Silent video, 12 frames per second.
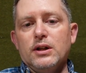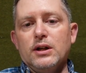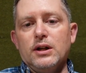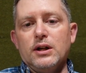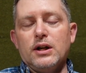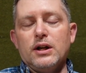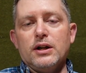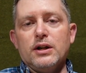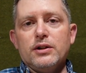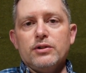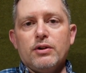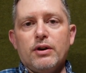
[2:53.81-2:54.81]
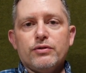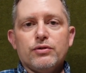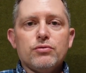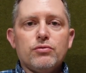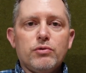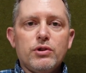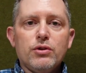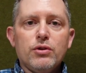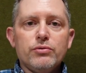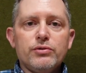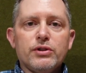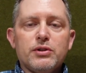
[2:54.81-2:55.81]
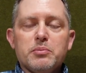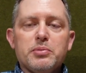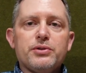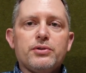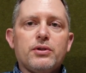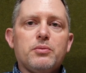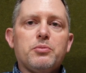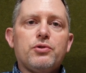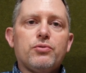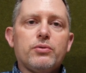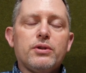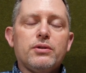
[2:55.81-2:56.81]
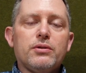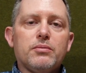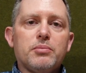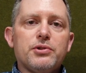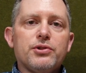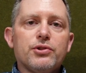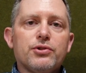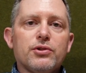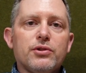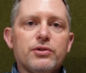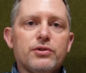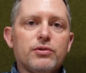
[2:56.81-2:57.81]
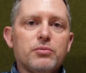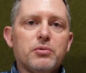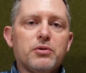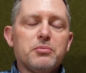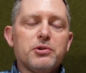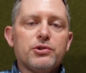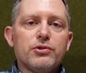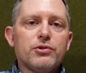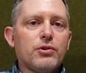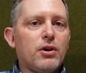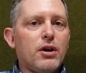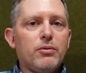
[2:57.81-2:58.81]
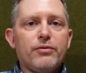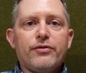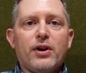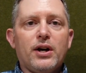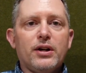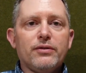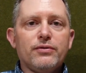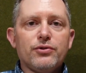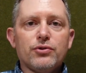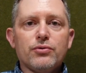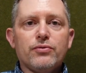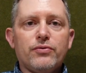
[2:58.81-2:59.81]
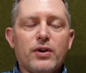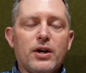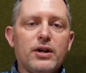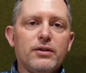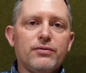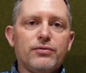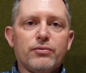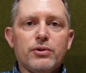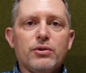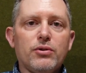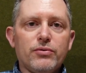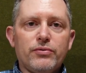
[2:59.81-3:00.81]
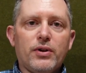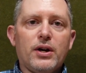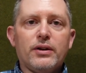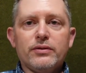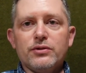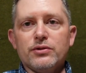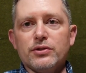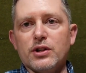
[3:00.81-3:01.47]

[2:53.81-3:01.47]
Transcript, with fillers: Uh, you have to do reloads in, in, between positions. So pretty much you start out with five, you shoot five, reload five, and just